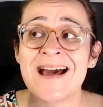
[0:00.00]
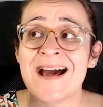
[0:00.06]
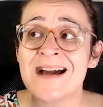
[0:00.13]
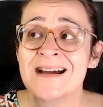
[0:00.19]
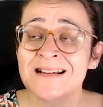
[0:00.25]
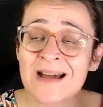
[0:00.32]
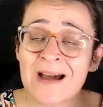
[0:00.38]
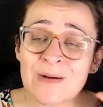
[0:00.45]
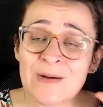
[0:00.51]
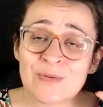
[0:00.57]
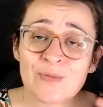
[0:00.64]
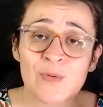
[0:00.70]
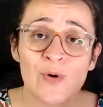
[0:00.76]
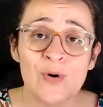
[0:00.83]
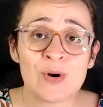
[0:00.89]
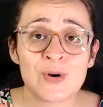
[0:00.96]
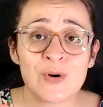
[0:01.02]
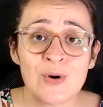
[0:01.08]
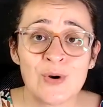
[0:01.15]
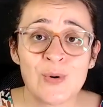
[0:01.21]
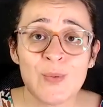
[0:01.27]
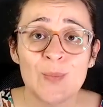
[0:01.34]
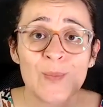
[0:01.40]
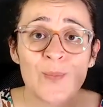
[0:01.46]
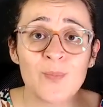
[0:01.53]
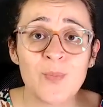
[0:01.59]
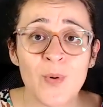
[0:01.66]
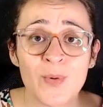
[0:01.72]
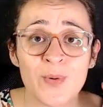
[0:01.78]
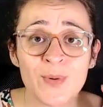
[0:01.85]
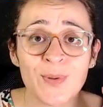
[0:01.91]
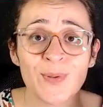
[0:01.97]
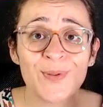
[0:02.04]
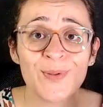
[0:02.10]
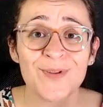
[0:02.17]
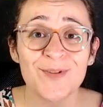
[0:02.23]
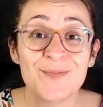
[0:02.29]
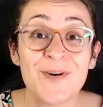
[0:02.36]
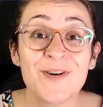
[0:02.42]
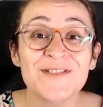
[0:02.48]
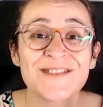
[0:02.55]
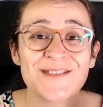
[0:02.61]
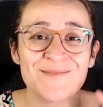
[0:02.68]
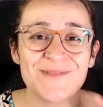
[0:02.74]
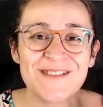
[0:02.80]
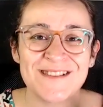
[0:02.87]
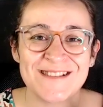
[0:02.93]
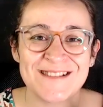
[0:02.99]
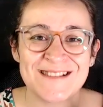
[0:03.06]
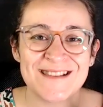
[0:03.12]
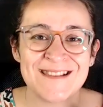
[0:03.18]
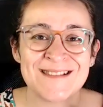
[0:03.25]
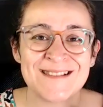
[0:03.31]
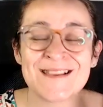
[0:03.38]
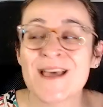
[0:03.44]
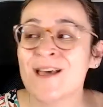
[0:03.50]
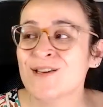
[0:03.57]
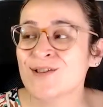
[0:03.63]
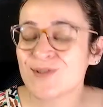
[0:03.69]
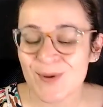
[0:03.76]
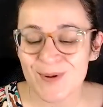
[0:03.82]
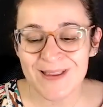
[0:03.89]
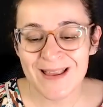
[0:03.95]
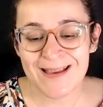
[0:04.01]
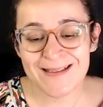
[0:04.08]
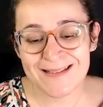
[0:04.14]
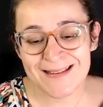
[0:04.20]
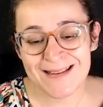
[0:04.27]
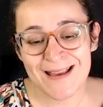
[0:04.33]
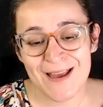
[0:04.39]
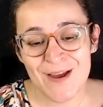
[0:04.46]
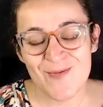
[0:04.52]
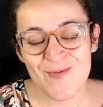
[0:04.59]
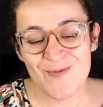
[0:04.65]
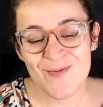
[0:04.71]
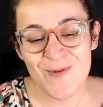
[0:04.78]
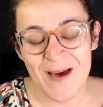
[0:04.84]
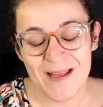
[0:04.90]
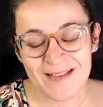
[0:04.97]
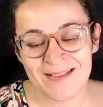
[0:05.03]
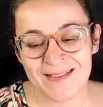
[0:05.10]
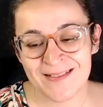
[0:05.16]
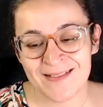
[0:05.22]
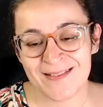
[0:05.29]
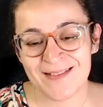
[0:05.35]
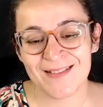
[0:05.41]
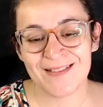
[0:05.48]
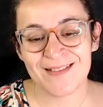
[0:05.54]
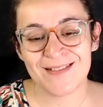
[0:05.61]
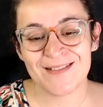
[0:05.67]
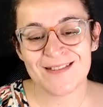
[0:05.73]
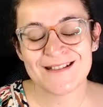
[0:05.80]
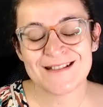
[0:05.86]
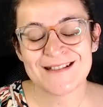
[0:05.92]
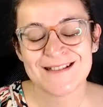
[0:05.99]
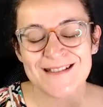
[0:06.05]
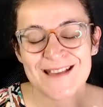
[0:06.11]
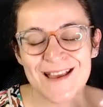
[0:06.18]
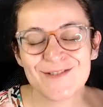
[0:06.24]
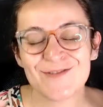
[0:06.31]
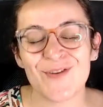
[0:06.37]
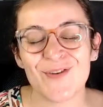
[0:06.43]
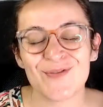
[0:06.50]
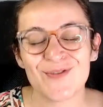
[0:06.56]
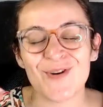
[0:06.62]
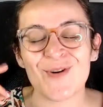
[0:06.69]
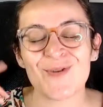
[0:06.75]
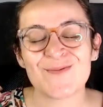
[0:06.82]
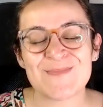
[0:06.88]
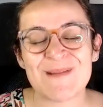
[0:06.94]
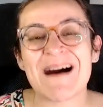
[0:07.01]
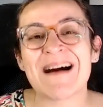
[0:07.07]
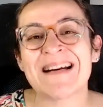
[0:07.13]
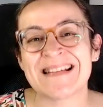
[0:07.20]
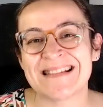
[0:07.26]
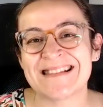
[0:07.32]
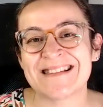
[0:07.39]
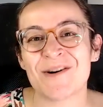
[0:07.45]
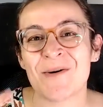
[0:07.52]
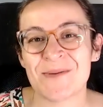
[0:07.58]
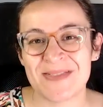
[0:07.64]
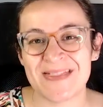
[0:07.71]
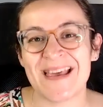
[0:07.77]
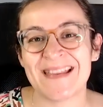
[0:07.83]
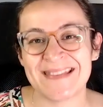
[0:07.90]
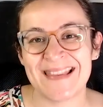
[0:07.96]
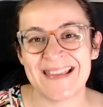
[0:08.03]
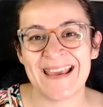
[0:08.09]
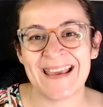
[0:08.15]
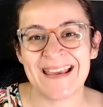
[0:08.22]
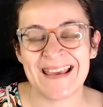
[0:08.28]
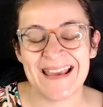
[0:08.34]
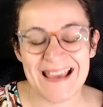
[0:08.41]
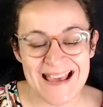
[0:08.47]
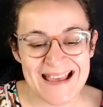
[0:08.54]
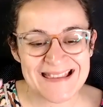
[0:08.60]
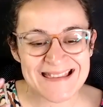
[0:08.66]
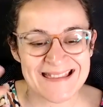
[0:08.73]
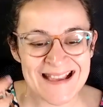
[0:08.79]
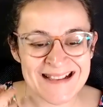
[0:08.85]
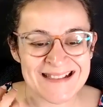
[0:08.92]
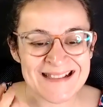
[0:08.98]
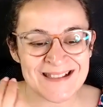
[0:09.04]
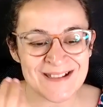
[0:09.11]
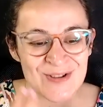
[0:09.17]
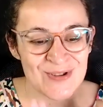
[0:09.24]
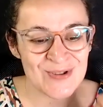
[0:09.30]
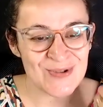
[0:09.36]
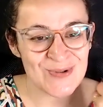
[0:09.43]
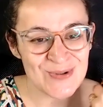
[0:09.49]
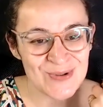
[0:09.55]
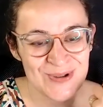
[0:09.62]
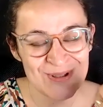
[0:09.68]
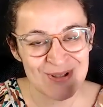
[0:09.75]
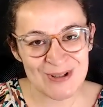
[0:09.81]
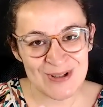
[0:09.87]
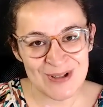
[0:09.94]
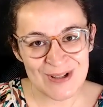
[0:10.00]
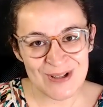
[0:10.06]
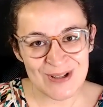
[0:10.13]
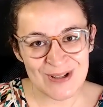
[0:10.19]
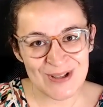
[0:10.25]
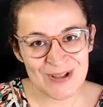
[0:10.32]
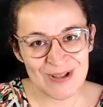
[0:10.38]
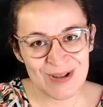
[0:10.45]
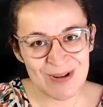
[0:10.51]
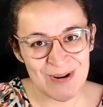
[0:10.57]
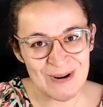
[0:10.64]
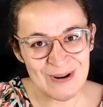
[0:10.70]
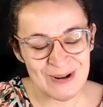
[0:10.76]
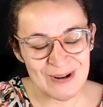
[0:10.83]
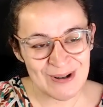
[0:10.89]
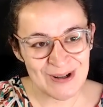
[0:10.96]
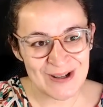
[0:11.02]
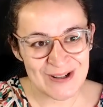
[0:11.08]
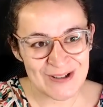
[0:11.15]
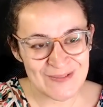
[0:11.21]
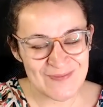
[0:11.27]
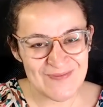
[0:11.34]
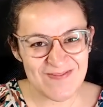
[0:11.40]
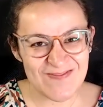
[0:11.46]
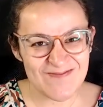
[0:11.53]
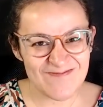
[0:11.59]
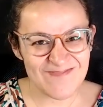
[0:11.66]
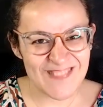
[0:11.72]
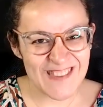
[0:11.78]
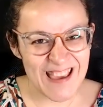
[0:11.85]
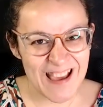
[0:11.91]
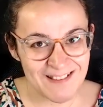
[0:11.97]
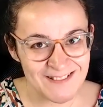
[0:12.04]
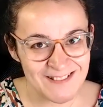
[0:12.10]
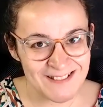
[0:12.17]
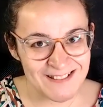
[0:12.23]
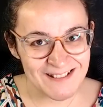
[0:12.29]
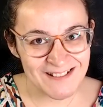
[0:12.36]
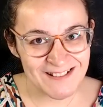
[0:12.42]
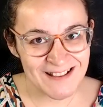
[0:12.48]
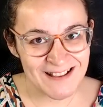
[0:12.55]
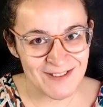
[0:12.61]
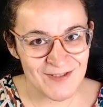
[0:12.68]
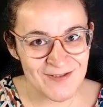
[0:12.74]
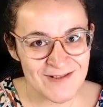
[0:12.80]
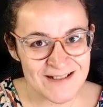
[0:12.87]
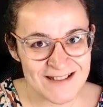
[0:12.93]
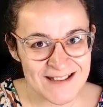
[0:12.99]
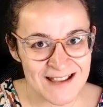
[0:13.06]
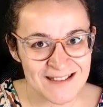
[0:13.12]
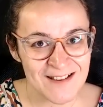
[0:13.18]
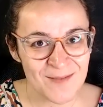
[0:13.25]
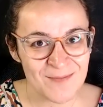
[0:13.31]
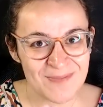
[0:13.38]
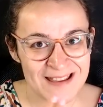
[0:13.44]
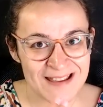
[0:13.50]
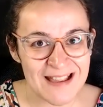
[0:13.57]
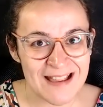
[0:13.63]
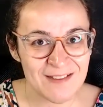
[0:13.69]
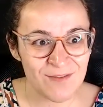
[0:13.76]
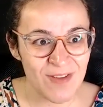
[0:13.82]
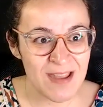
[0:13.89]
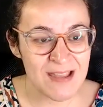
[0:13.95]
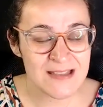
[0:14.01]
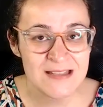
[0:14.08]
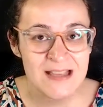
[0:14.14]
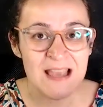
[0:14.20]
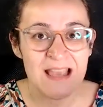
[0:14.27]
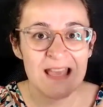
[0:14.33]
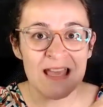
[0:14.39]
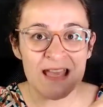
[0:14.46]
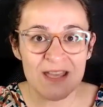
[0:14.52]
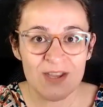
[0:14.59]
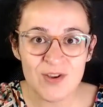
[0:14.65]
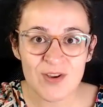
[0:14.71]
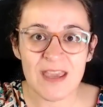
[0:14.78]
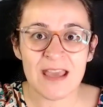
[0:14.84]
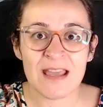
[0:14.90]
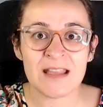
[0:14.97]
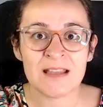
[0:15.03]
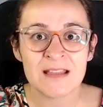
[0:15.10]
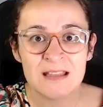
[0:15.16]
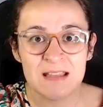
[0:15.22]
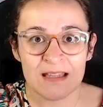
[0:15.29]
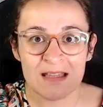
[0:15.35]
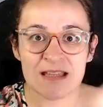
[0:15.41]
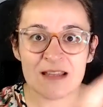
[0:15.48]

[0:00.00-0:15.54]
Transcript: Account for both possibilities so that when the state of your mind on that day doesn't suit your calendar that you set up in advance, you can